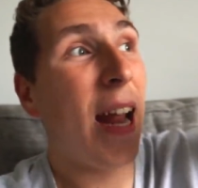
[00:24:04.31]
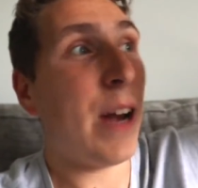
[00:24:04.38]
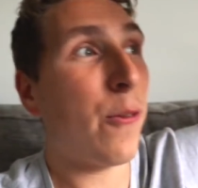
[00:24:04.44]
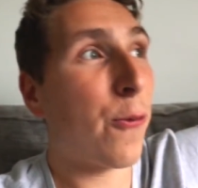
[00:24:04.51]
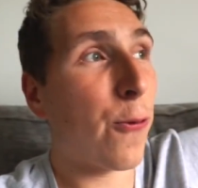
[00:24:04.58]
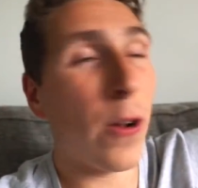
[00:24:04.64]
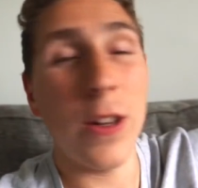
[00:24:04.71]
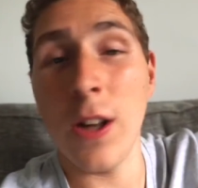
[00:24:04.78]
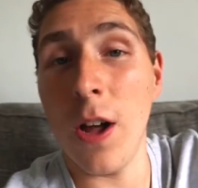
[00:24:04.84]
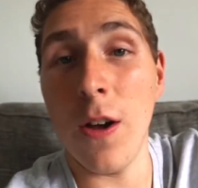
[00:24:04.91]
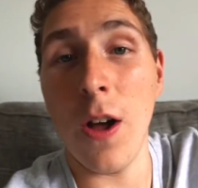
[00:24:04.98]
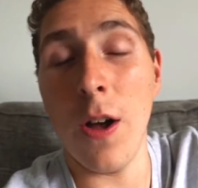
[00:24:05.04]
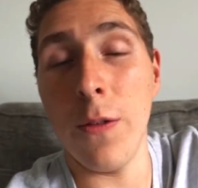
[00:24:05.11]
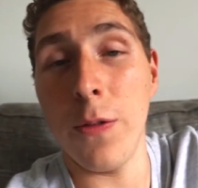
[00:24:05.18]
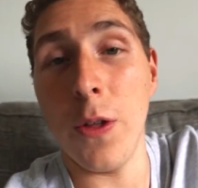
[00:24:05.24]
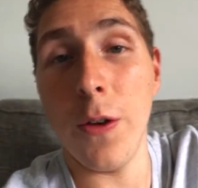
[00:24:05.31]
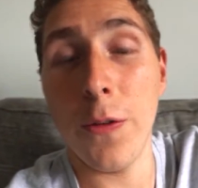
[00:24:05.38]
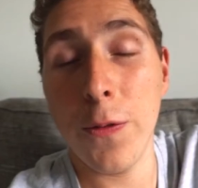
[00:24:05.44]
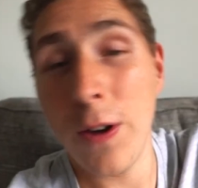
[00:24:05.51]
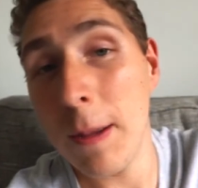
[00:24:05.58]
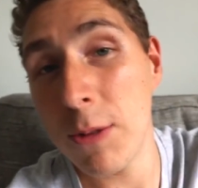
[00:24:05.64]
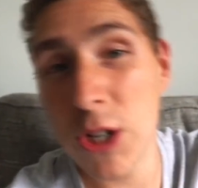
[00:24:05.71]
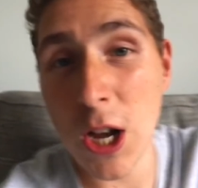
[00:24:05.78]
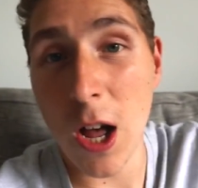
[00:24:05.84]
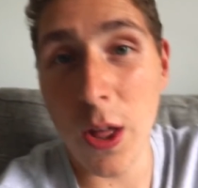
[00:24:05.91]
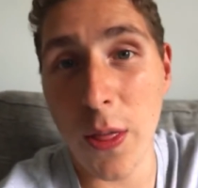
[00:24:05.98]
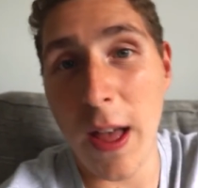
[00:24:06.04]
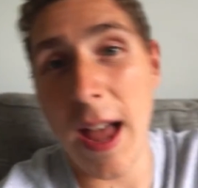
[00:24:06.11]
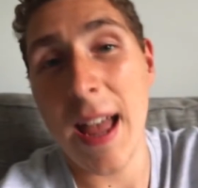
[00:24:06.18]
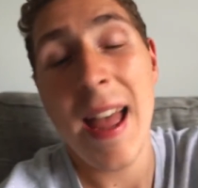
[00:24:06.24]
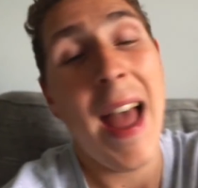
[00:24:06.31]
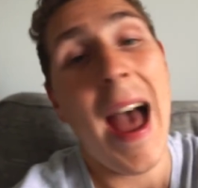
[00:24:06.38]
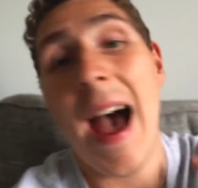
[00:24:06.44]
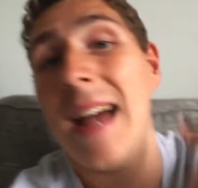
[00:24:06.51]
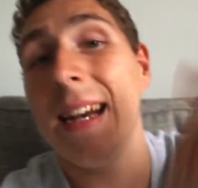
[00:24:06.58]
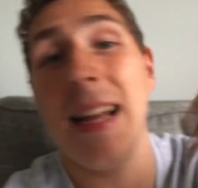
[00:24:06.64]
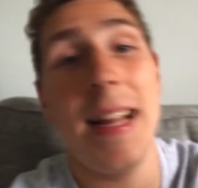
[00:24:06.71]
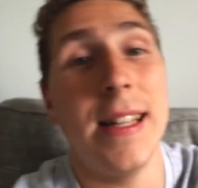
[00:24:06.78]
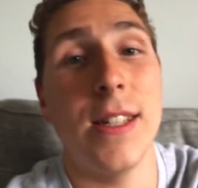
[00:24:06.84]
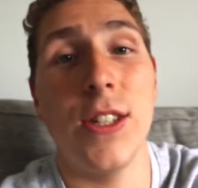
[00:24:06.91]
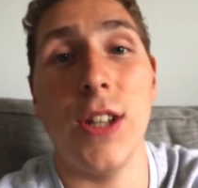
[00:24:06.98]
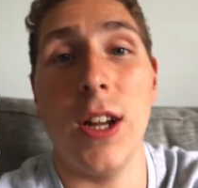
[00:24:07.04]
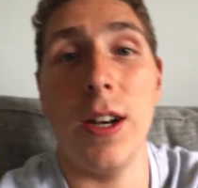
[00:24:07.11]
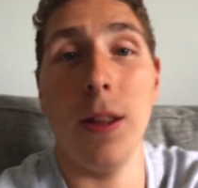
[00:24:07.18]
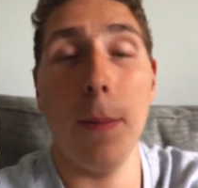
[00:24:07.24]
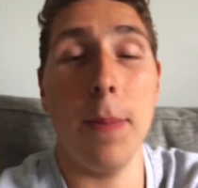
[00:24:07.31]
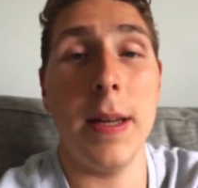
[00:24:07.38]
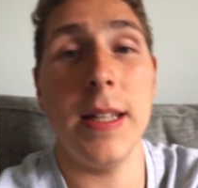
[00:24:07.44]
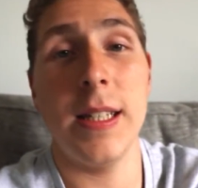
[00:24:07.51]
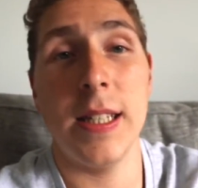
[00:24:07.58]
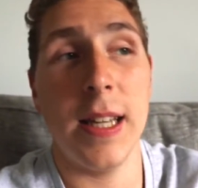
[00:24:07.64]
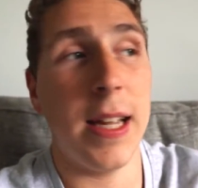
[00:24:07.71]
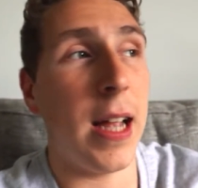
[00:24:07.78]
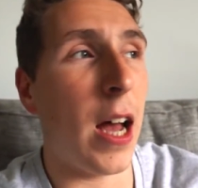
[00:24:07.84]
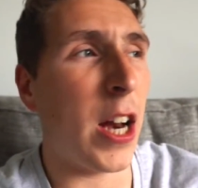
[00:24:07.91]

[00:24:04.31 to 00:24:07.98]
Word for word: in front of the flip chart there and inside of the PC.